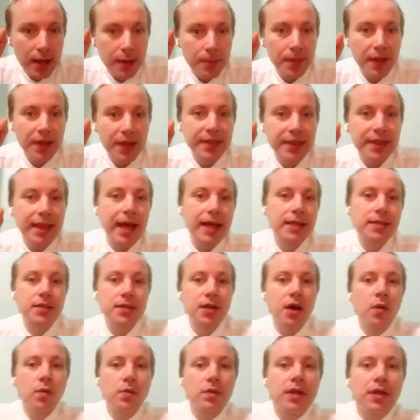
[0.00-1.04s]
But that's
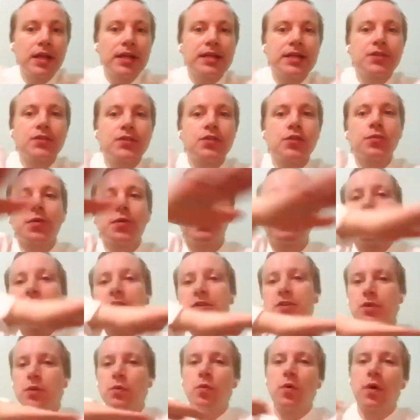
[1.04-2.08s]
only the
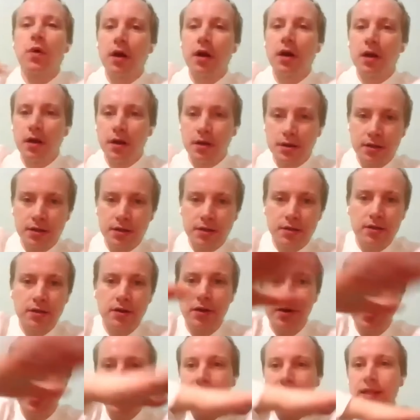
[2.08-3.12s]
superficial world.
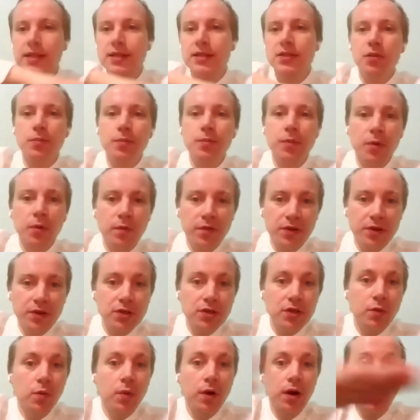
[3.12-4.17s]
Okay, in the
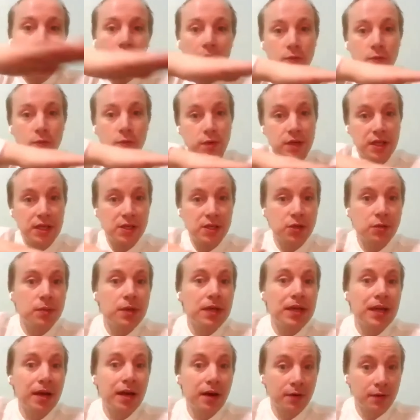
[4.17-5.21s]
superficial world, we need to
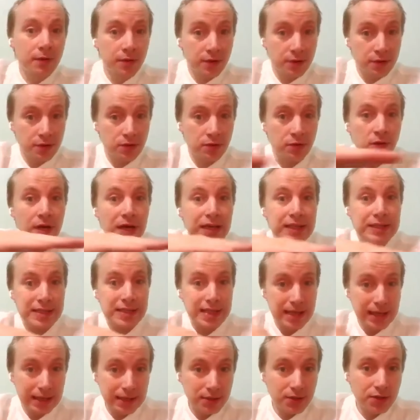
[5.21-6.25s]
be careful to do nice
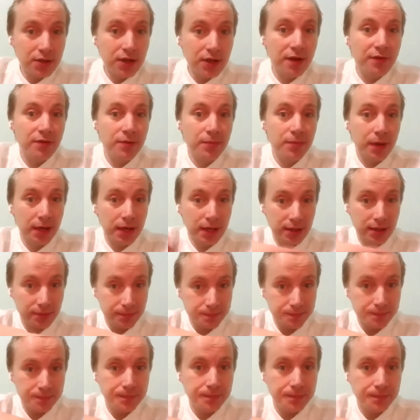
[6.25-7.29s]
things to everybody.
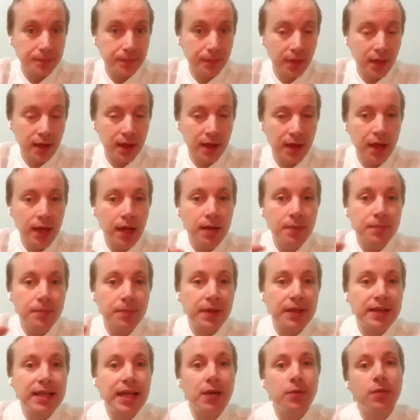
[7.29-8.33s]

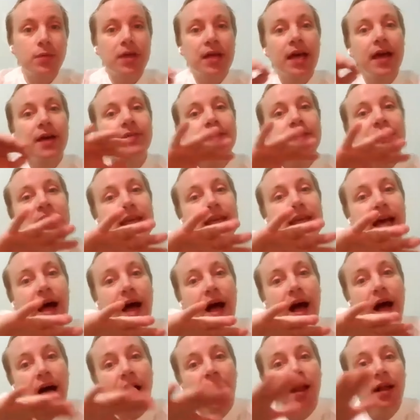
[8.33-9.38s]
But then we have the
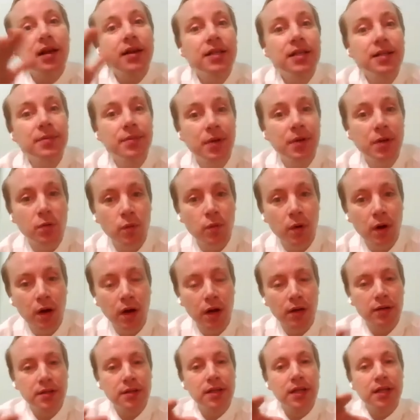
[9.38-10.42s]
ultimate
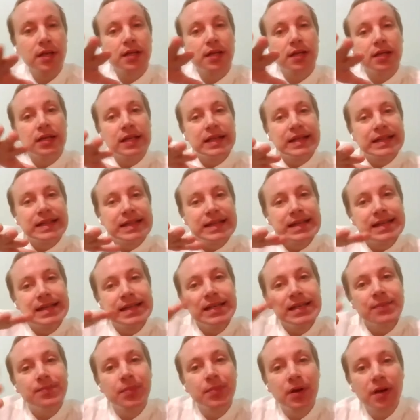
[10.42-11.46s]
world, the
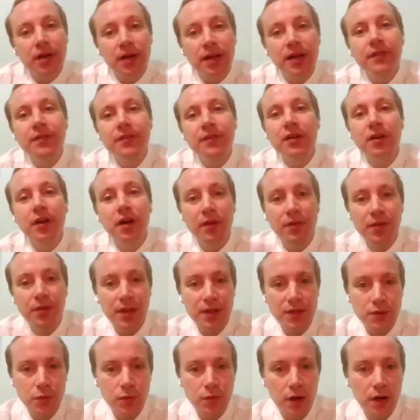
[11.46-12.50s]
deeper level of
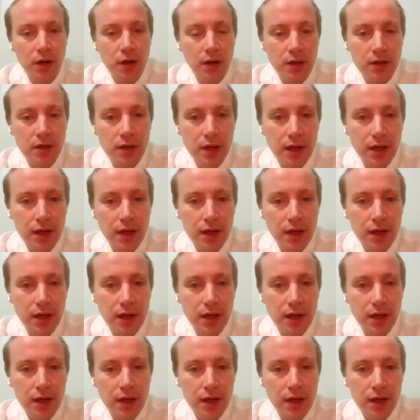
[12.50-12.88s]
this world.